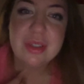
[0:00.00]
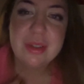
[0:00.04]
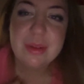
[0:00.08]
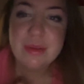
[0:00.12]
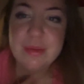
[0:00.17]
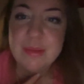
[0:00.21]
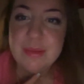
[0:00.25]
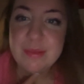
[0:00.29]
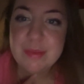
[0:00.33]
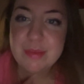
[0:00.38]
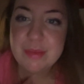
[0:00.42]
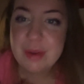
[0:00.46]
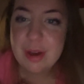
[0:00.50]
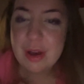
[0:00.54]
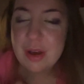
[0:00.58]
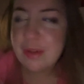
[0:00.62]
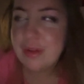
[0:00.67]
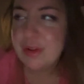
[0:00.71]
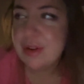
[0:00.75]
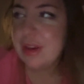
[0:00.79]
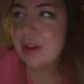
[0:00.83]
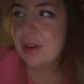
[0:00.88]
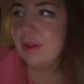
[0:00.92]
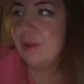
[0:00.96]
to
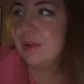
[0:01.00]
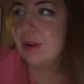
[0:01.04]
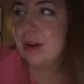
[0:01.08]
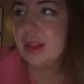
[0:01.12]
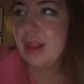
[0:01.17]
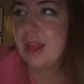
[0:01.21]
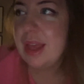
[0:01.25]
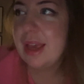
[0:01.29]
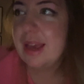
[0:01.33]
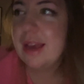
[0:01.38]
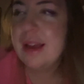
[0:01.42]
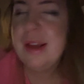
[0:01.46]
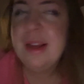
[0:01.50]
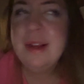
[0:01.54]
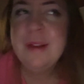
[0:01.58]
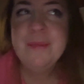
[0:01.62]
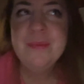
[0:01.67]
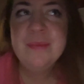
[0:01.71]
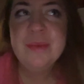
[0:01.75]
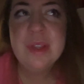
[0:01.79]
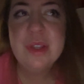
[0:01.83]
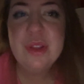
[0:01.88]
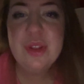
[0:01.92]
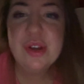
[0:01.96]
bother you, or like,
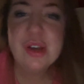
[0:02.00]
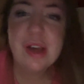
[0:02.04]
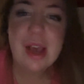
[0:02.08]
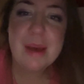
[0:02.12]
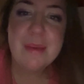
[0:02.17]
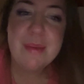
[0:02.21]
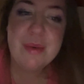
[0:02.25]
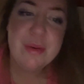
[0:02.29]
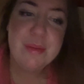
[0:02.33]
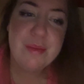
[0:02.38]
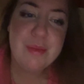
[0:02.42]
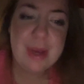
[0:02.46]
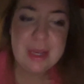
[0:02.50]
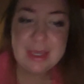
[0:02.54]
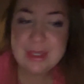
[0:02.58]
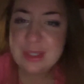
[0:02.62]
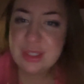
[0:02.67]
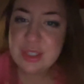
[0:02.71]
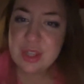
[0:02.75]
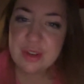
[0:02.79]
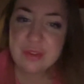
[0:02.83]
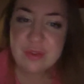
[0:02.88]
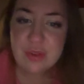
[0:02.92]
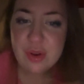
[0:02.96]
look, I put my
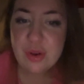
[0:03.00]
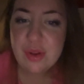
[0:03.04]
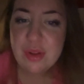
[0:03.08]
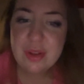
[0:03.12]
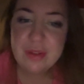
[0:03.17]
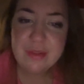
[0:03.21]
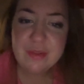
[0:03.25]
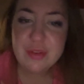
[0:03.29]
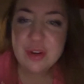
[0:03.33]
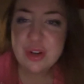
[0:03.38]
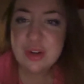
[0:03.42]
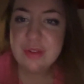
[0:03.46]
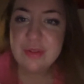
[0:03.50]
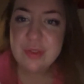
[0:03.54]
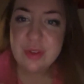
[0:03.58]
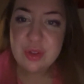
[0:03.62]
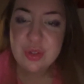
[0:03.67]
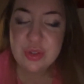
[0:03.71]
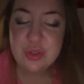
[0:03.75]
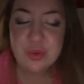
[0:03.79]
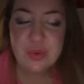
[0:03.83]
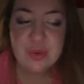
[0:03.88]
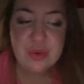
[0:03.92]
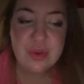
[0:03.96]
stuff all in front of your
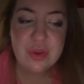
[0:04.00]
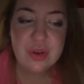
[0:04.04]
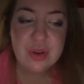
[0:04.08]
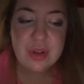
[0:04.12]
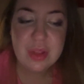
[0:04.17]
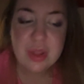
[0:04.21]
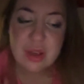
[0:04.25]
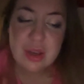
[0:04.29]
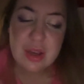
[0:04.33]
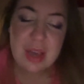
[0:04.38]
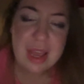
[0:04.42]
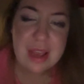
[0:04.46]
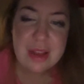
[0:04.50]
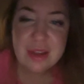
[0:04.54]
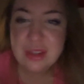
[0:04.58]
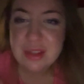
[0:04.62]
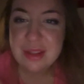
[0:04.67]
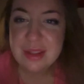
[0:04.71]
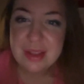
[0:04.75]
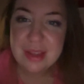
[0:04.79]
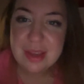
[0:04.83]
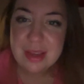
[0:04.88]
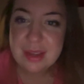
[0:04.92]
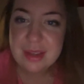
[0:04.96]
door, or look, I
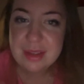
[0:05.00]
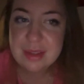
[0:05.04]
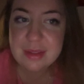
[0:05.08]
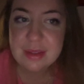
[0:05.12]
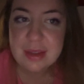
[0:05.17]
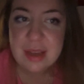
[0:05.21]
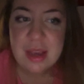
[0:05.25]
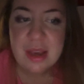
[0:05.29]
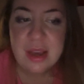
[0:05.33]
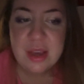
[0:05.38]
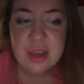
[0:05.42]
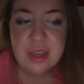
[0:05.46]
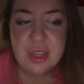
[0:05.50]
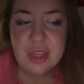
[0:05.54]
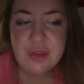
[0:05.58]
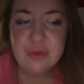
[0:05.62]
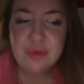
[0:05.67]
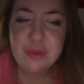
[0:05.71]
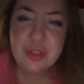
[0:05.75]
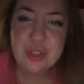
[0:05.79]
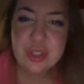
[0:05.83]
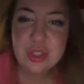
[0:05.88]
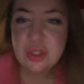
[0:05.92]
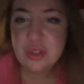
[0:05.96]
did this, you
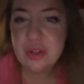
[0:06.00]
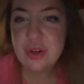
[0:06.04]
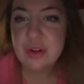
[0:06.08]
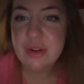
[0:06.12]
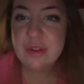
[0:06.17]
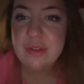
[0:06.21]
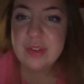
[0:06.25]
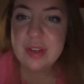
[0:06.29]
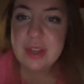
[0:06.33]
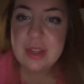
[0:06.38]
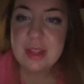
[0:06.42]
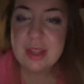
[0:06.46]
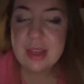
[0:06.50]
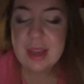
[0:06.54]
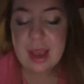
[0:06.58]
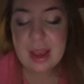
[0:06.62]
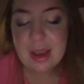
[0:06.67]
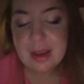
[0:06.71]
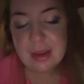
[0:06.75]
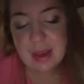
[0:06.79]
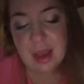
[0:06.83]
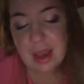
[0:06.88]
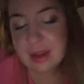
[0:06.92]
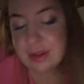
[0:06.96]
don't deserve it. Like,
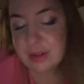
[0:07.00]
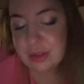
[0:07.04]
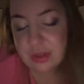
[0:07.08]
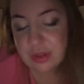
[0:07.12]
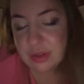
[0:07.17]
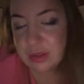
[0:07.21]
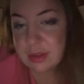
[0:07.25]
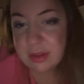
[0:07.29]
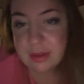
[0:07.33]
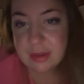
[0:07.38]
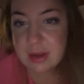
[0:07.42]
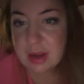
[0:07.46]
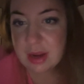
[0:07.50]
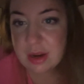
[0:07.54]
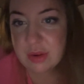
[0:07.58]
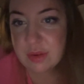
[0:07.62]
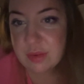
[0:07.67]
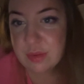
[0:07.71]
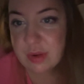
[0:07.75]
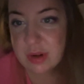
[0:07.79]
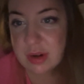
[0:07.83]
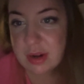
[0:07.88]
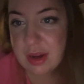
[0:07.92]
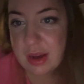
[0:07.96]
I
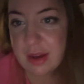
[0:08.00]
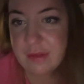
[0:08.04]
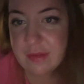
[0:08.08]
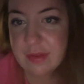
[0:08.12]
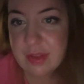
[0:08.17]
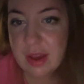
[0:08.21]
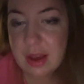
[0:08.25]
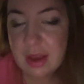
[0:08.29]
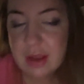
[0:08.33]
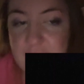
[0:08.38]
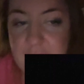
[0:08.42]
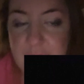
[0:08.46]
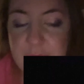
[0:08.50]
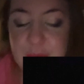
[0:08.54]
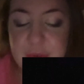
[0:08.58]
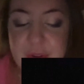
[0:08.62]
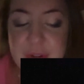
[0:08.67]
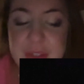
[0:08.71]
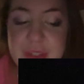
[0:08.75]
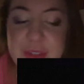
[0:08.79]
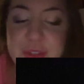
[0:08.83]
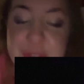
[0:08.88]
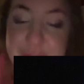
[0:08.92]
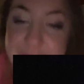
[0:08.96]
don't want to have that. I want
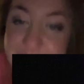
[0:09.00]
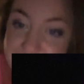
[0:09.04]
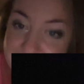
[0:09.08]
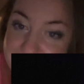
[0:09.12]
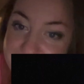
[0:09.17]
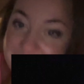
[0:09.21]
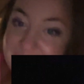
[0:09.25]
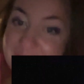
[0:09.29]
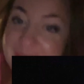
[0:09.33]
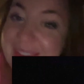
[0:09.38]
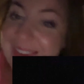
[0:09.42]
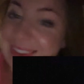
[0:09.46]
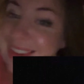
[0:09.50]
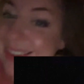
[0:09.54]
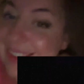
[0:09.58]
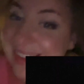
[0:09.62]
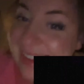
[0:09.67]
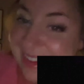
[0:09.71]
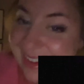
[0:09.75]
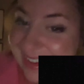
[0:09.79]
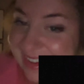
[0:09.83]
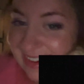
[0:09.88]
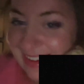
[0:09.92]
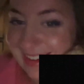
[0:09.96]
it to just be
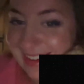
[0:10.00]
me.